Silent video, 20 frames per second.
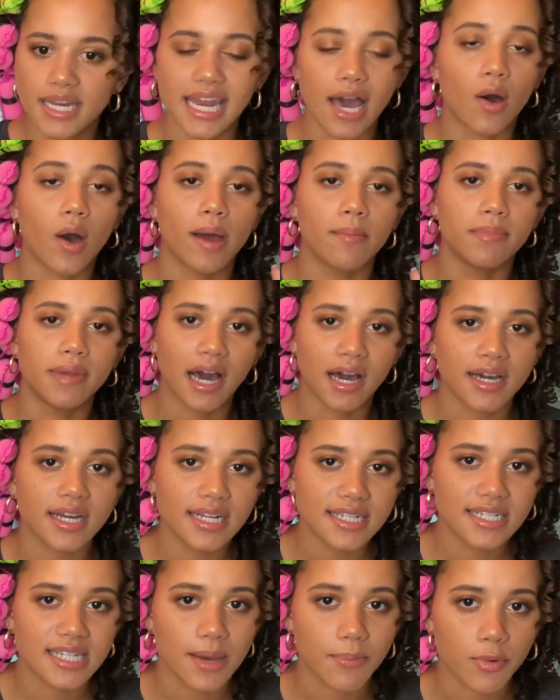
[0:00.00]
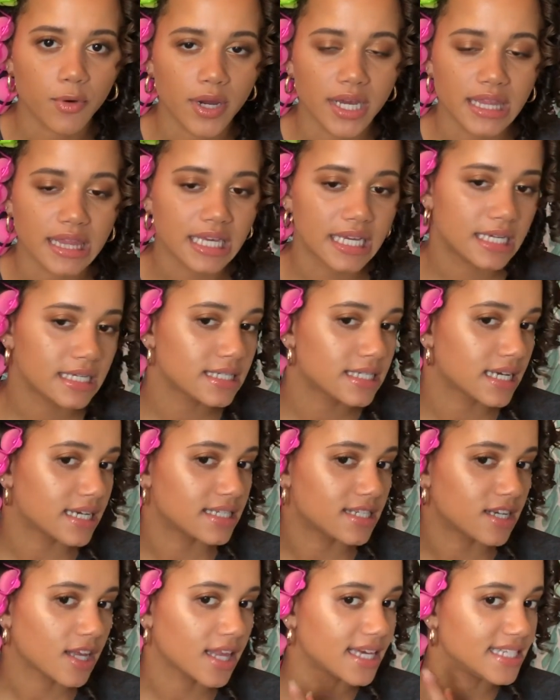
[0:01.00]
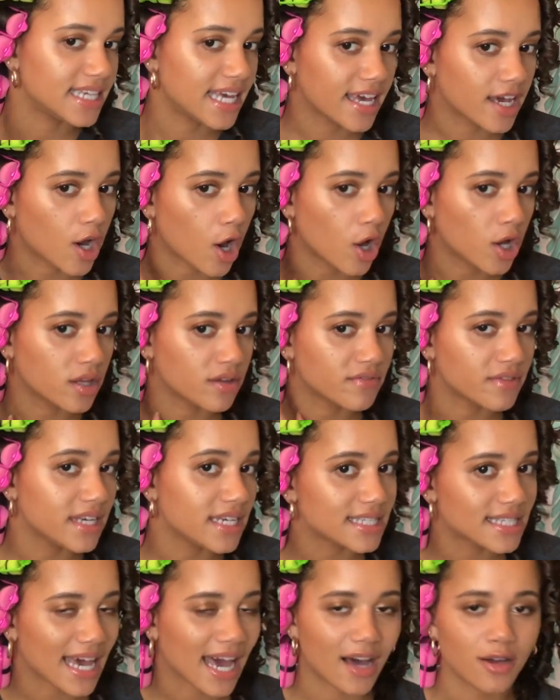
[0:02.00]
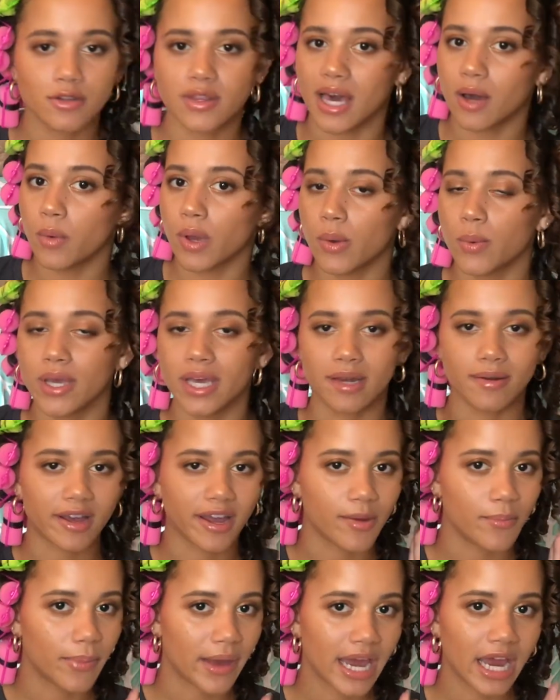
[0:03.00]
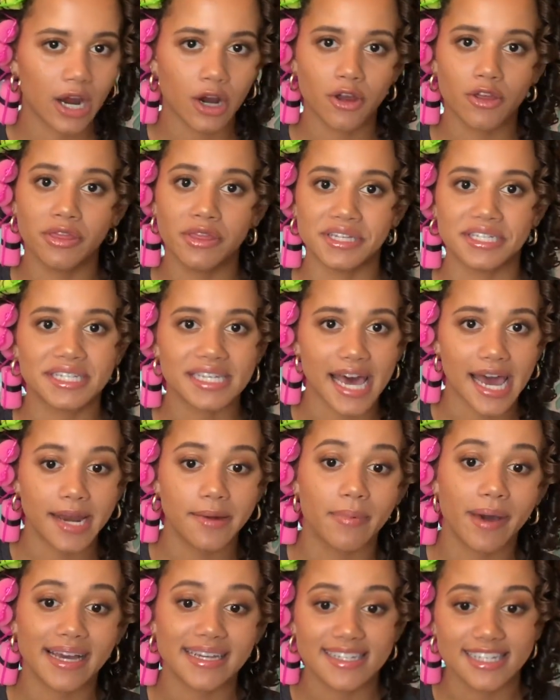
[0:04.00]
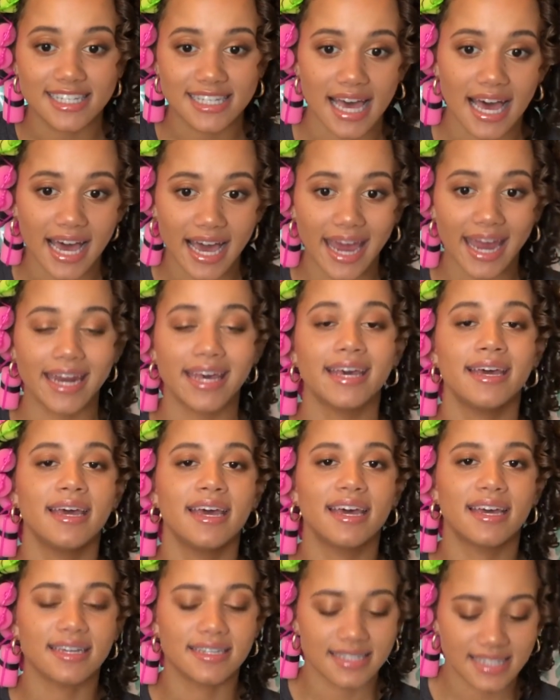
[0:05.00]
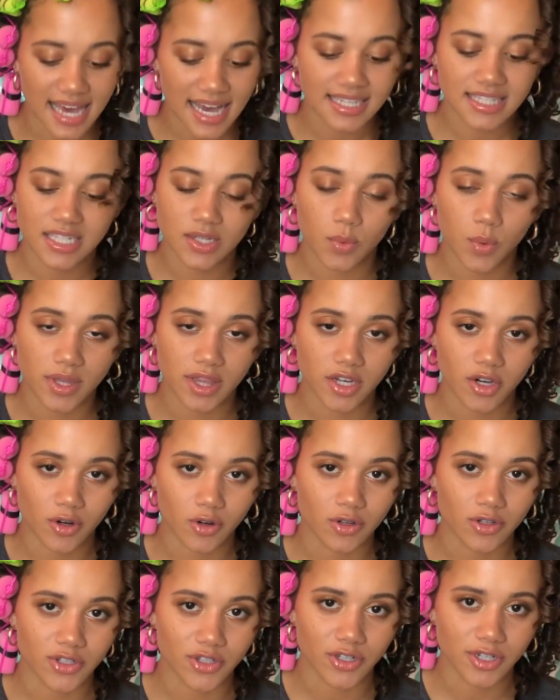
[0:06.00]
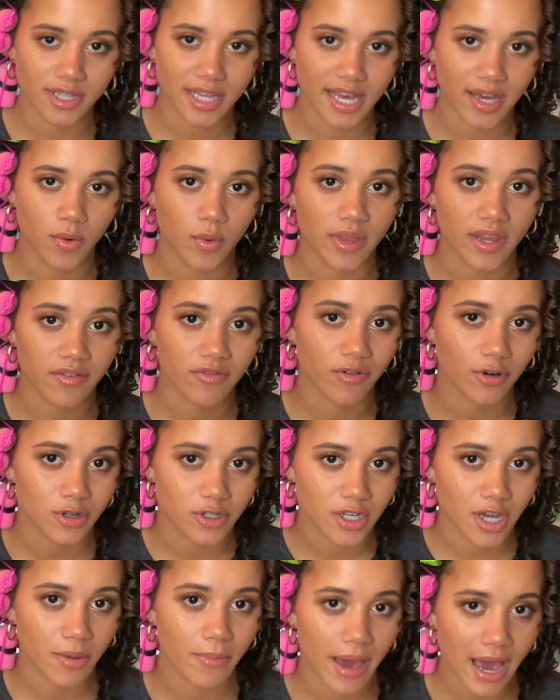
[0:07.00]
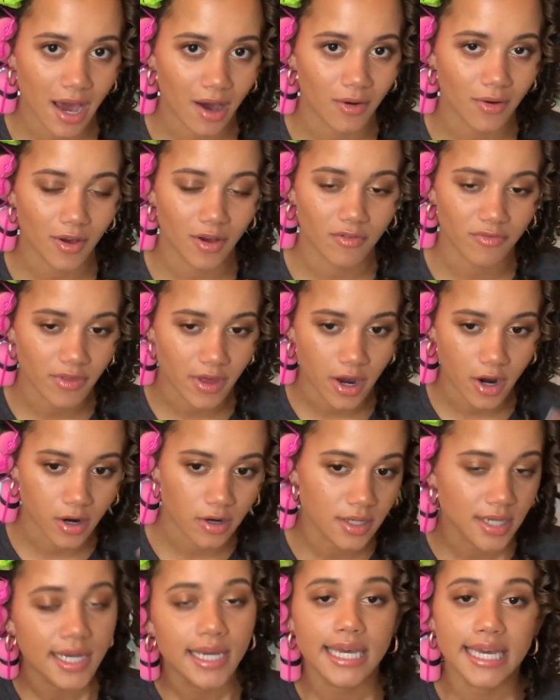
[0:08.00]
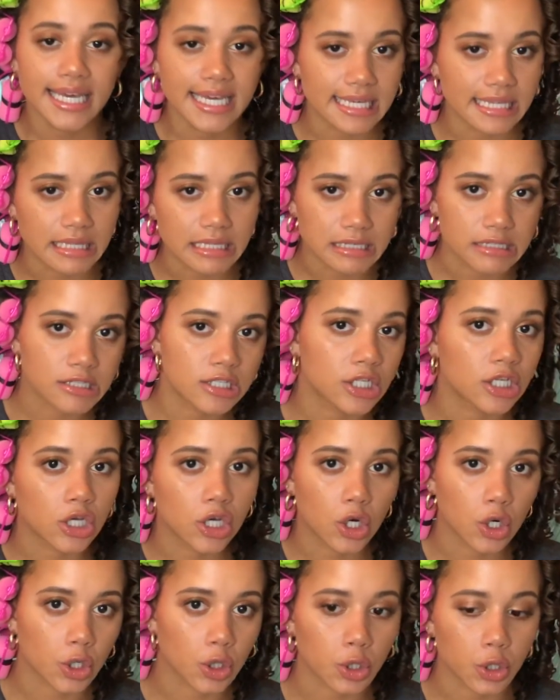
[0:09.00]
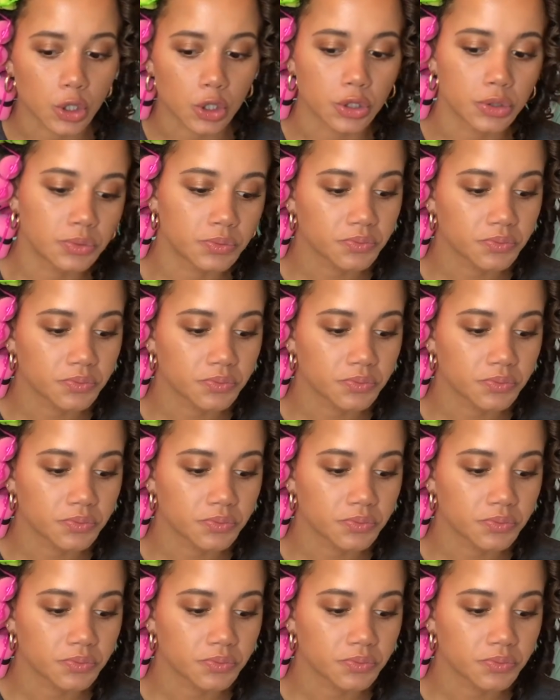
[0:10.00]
Now, I'm not gonna separate these until I take all of these out. That way we can compare the side by side, exactly what the curls look like when they first come out of their heatless curl